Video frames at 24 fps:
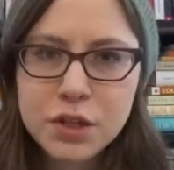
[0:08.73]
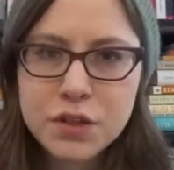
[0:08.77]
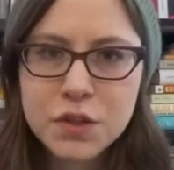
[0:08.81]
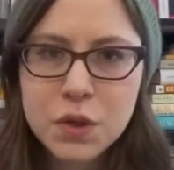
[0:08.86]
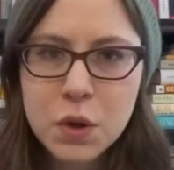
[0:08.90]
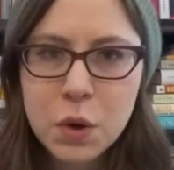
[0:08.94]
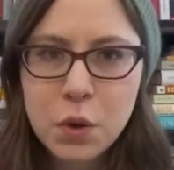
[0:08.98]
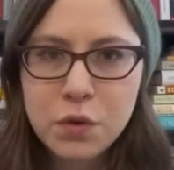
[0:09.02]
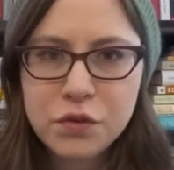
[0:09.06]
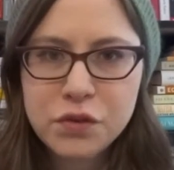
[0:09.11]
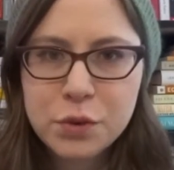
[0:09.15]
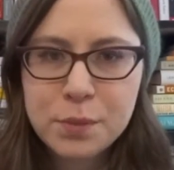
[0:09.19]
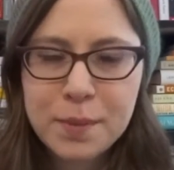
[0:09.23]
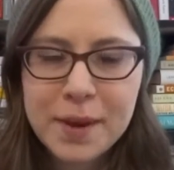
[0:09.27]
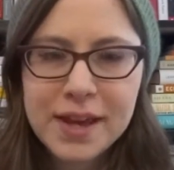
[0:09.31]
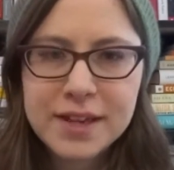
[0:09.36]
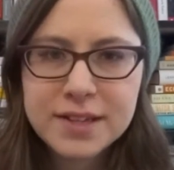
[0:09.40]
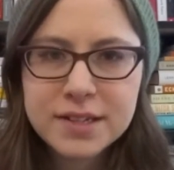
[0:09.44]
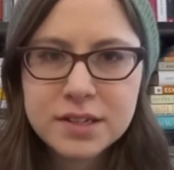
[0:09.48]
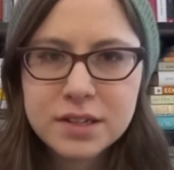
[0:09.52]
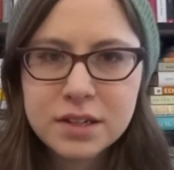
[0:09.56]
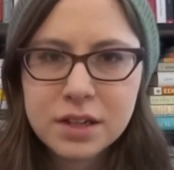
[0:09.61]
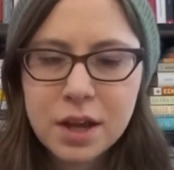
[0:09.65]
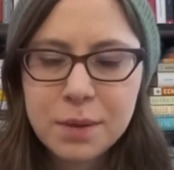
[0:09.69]
So over the
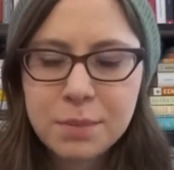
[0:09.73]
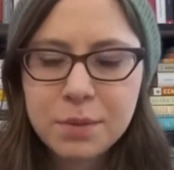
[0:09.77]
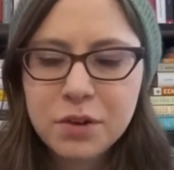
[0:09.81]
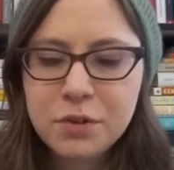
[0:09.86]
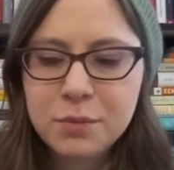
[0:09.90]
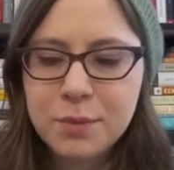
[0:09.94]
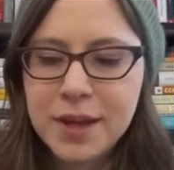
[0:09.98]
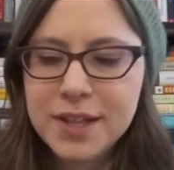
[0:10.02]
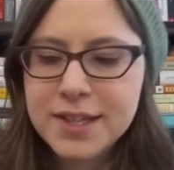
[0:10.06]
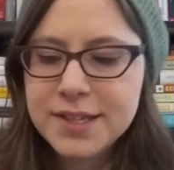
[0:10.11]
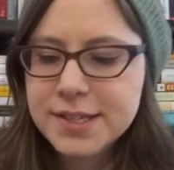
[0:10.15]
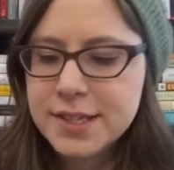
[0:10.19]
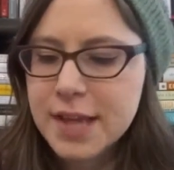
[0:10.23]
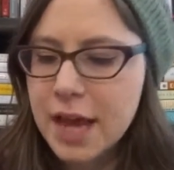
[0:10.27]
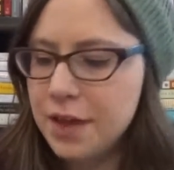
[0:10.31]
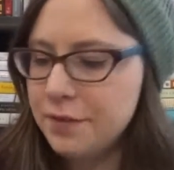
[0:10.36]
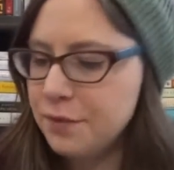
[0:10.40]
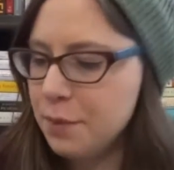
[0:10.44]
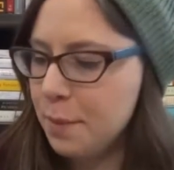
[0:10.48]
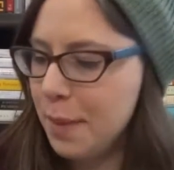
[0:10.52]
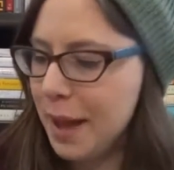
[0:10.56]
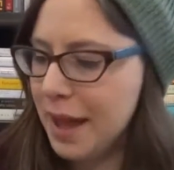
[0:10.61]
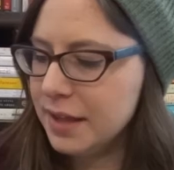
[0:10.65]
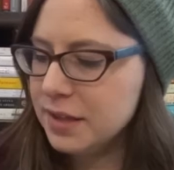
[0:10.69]
past couple of months
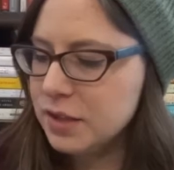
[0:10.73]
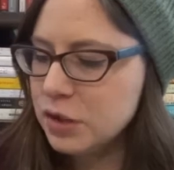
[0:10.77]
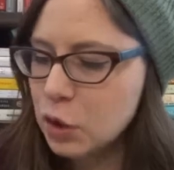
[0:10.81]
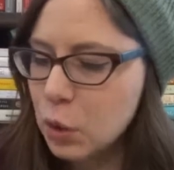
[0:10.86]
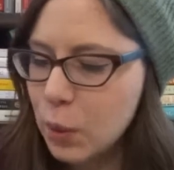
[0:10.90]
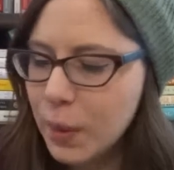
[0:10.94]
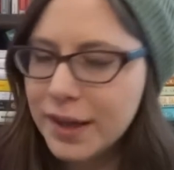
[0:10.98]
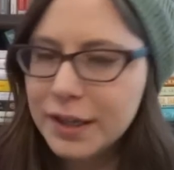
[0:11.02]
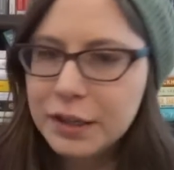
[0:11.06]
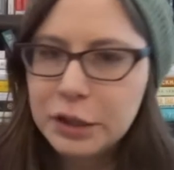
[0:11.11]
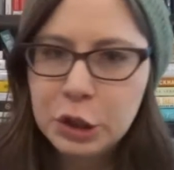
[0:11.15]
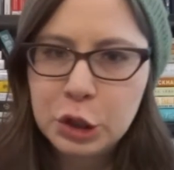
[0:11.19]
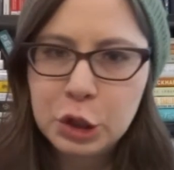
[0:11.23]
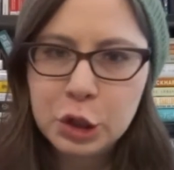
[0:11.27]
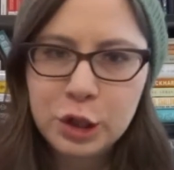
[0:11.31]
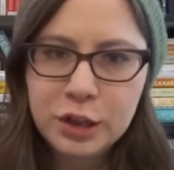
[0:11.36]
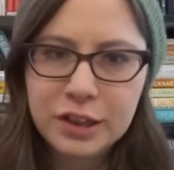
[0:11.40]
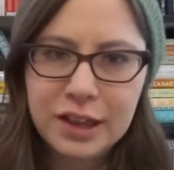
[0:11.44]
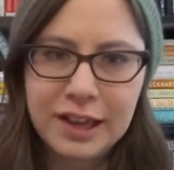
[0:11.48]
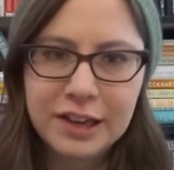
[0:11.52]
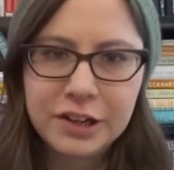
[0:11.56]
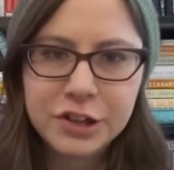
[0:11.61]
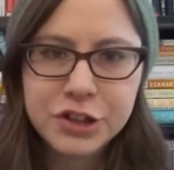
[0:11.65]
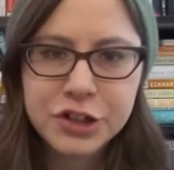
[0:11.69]
I've amassed quite a little
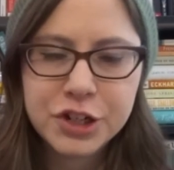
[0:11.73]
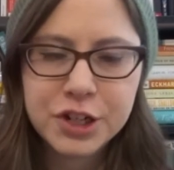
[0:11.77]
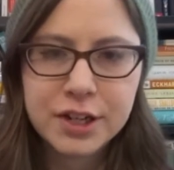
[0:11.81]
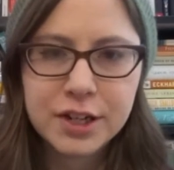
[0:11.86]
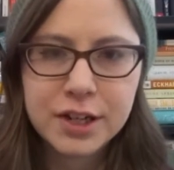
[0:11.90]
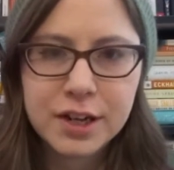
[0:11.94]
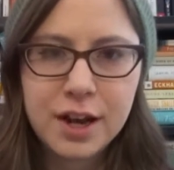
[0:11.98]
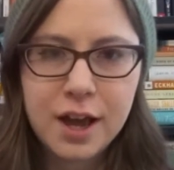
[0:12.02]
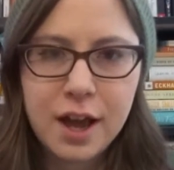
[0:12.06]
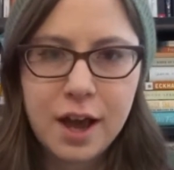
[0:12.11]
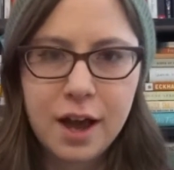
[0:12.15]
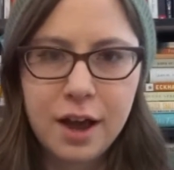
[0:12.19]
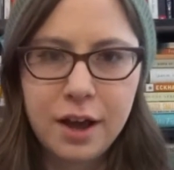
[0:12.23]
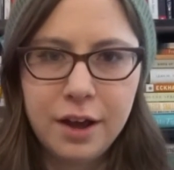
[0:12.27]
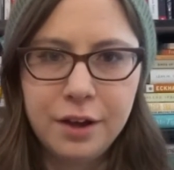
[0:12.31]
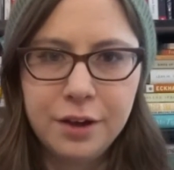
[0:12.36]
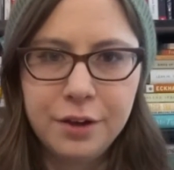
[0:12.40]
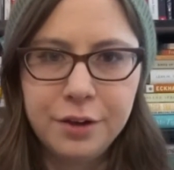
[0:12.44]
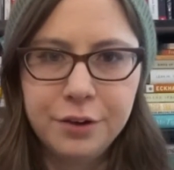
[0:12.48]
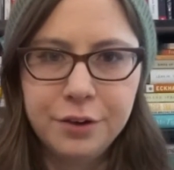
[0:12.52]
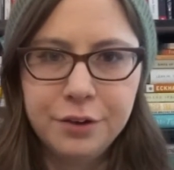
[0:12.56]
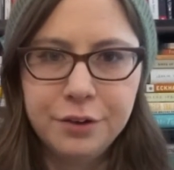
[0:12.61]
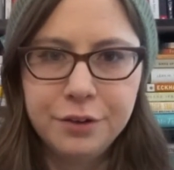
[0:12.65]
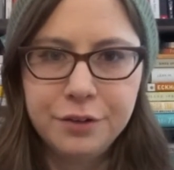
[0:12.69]
collection
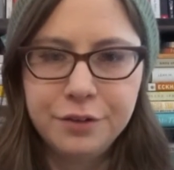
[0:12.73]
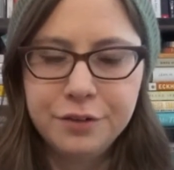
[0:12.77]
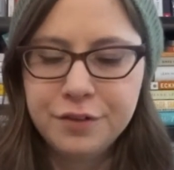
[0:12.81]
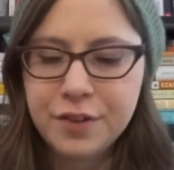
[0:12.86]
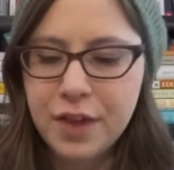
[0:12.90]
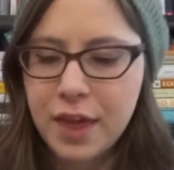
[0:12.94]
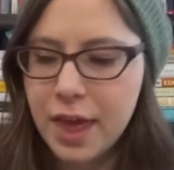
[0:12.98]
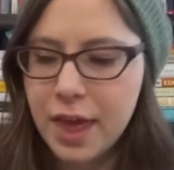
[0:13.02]
of